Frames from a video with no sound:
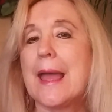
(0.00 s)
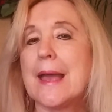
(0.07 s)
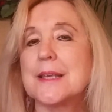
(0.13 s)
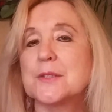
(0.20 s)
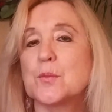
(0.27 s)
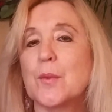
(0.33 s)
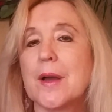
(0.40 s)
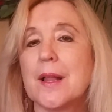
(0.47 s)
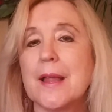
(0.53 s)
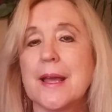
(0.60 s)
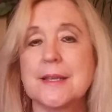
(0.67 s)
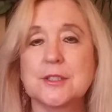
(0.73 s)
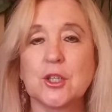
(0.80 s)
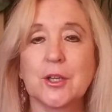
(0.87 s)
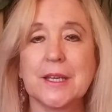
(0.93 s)
as well
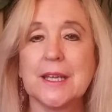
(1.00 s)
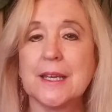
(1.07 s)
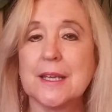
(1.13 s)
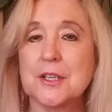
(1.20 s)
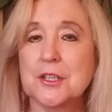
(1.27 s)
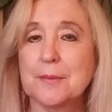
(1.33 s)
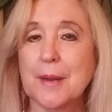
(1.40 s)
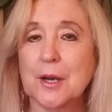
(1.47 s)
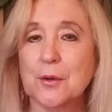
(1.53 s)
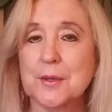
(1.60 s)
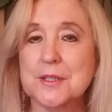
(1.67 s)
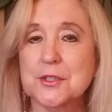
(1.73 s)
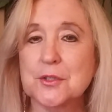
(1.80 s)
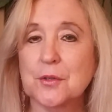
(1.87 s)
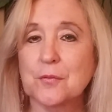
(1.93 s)
as looking into my
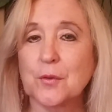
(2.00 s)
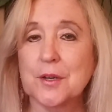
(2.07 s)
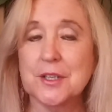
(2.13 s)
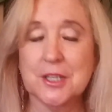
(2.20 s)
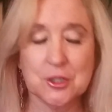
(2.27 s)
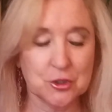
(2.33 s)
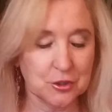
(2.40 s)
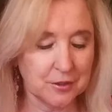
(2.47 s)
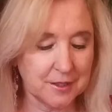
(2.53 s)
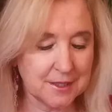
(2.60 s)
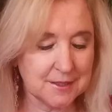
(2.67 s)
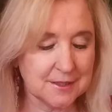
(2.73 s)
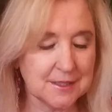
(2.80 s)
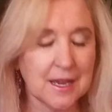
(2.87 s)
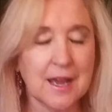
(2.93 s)
crystal for additional
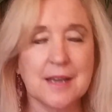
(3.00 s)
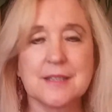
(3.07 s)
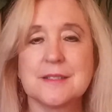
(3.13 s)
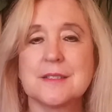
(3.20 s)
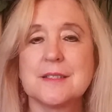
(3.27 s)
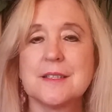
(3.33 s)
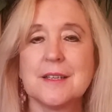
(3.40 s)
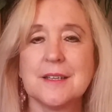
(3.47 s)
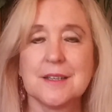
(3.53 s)
insights.